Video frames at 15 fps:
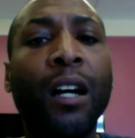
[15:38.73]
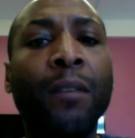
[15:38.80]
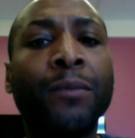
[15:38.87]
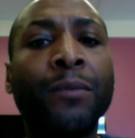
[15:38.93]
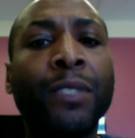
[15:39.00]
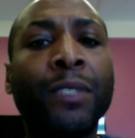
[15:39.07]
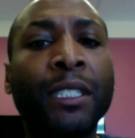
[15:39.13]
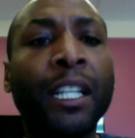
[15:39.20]

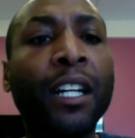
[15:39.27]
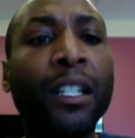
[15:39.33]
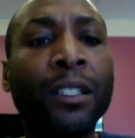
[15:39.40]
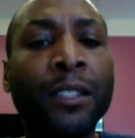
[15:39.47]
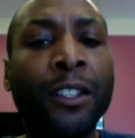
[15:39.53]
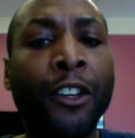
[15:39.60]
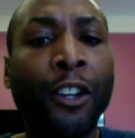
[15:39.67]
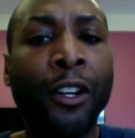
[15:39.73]
sell
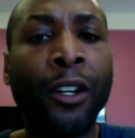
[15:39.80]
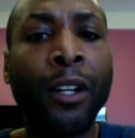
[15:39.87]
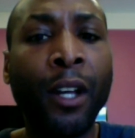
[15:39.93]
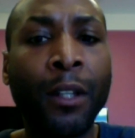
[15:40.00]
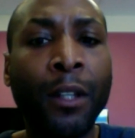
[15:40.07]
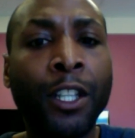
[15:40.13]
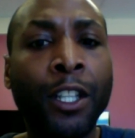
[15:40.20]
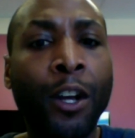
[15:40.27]
your
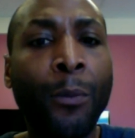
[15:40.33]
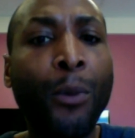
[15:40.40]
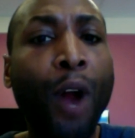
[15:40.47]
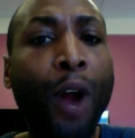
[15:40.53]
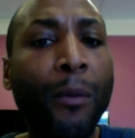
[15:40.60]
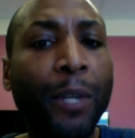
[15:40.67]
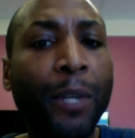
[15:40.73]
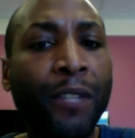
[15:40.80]

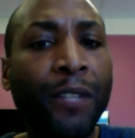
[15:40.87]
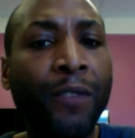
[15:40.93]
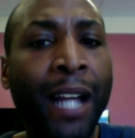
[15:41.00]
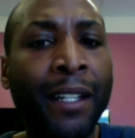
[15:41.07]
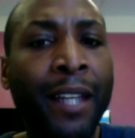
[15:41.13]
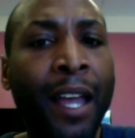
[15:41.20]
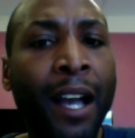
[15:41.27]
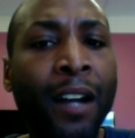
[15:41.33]
property right
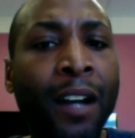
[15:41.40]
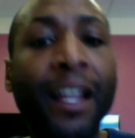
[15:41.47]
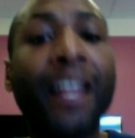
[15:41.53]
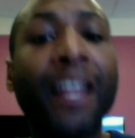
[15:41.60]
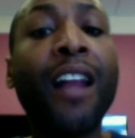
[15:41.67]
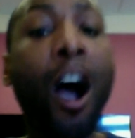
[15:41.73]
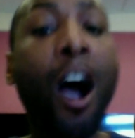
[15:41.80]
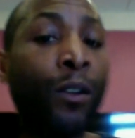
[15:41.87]
now. And
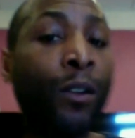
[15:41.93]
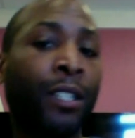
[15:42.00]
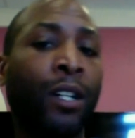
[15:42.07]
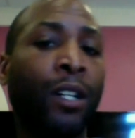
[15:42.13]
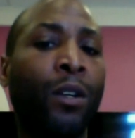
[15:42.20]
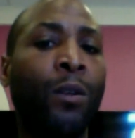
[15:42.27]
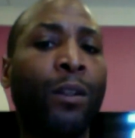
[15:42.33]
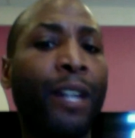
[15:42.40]

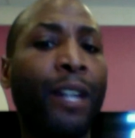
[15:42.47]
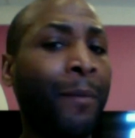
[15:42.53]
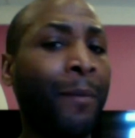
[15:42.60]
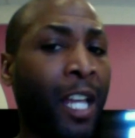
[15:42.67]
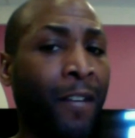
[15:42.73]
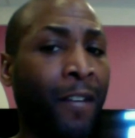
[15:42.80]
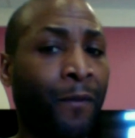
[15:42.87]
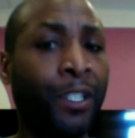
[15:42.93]
also, I'm
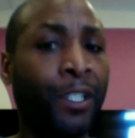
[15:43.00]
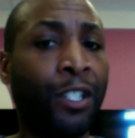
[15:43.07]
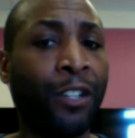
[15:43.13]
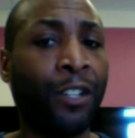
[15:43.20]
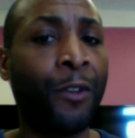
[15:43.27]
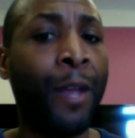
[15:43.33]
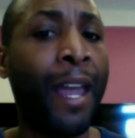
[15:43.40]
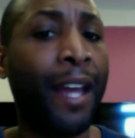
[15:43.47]
not for sure if
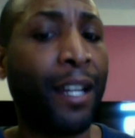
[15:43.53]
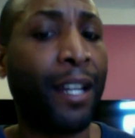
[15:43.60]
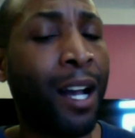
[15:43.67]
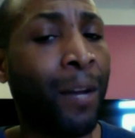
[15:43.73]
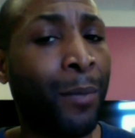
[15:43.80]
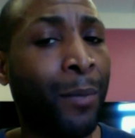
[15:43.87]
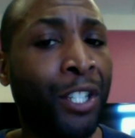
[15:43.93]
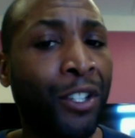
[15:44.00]
you had an
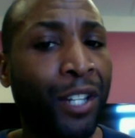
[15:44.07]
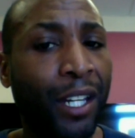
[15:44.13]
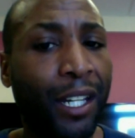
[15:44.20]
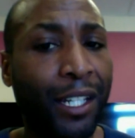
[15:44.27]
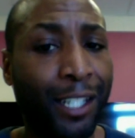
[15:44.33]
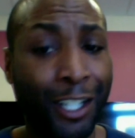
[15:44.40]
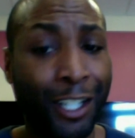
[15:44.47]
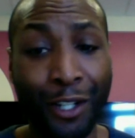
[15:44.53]
opportunity
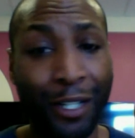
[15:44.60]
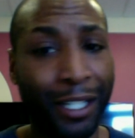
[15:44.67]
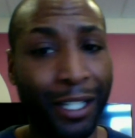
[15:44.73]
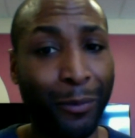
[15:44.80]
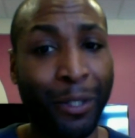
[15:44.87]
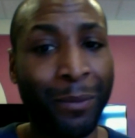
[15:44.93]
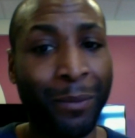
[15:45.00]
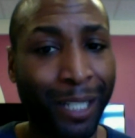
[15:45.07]
to hear it. It
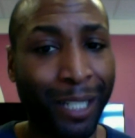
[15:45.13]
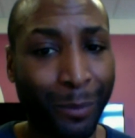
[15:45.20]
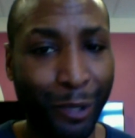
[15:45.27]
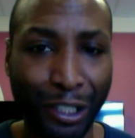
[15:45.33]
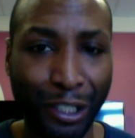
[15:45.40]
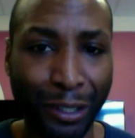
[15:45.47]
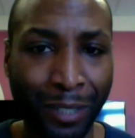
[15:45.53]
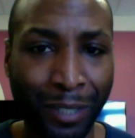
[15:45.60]
went by pretty
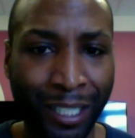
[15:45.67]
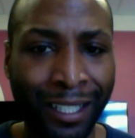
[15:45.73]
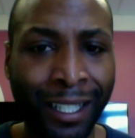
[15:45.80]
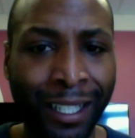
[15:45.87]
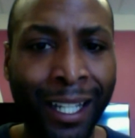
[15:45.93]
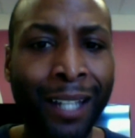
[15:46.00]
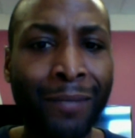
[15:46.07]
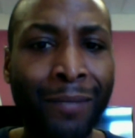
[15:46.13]
quickly,
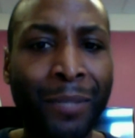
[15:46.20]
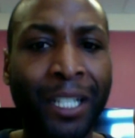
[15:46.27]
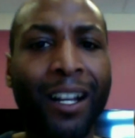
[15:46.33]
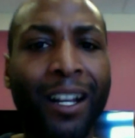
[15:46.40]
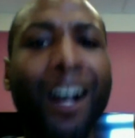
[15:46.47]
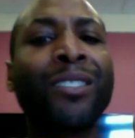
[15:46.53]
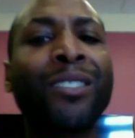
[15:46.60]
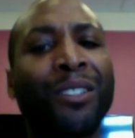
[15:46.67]
but it
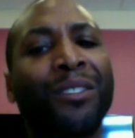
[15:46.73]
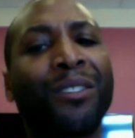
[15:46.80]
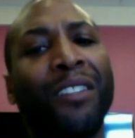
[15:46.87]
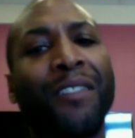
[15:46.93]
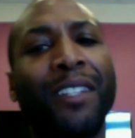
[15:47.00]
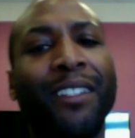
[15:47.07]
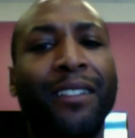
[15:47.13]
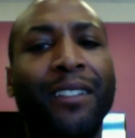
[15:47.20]
also gives
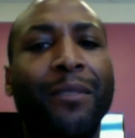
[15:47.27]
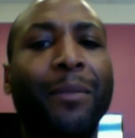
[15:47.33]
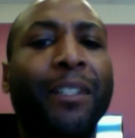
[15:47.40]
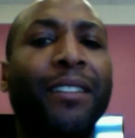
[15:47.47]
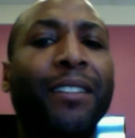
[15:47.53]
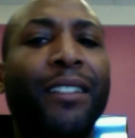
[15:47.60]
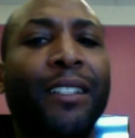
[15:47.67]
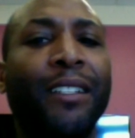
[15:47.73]
you the
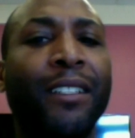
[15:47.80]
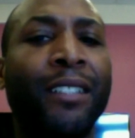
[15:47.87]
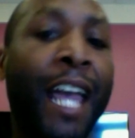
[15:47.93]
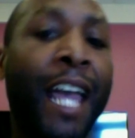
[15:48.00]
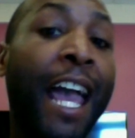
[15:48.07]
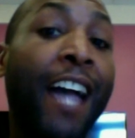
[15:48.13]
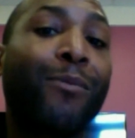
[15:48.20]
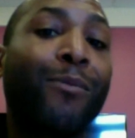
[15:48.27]
ability to
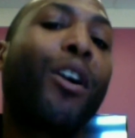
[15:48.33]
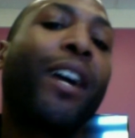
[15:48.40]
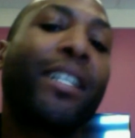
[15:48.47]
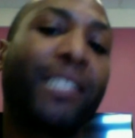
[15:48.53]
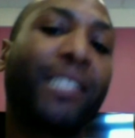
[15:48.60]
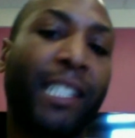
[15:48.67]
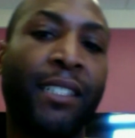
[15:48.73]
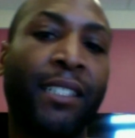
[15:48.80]
have
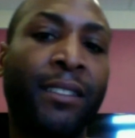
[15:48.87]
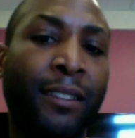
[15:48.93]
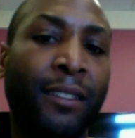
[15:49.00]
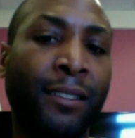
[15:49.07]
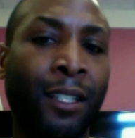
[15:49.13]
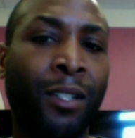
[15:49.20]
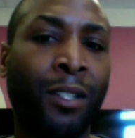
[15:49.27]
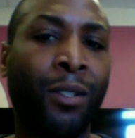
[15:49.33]
projects.
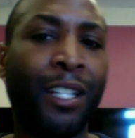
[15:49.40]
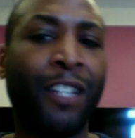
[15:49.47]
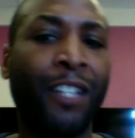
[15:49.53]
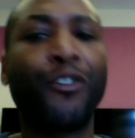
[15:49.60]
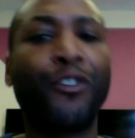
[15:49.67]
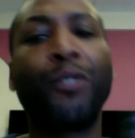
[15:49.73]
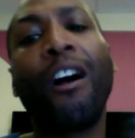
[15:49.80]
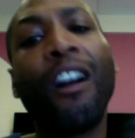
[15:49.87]
So if
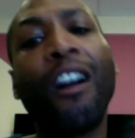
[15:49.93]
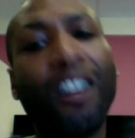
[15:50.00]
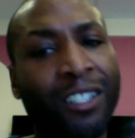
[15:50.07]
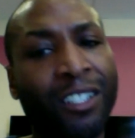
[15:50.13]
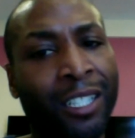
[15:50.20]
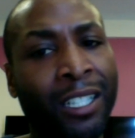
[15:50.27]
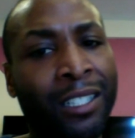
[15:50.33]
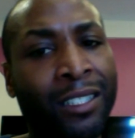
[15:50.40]
you are
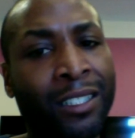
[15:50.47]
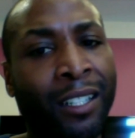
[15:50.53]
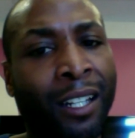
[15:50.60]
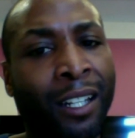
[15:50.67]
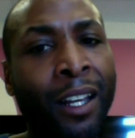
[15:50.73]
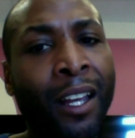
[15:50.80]
going to